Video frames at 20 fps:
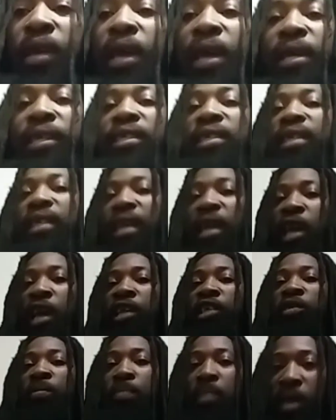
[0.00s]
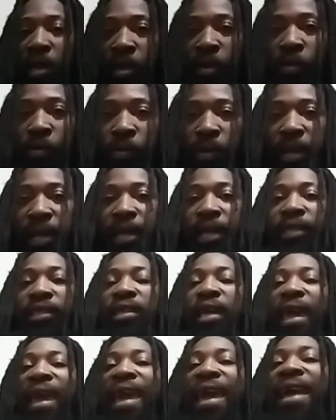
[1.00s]
and today's build
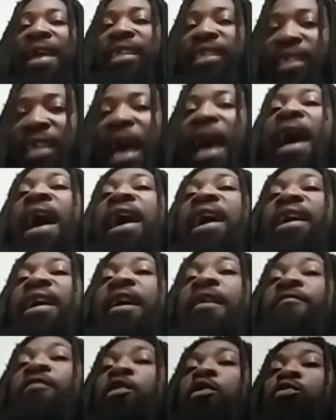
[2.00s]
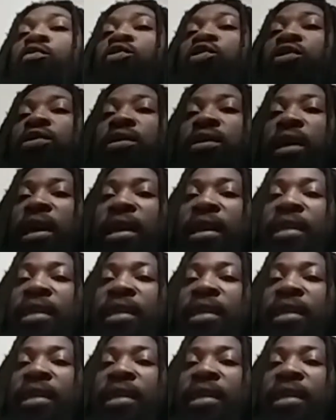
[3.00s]
is anti-evolution,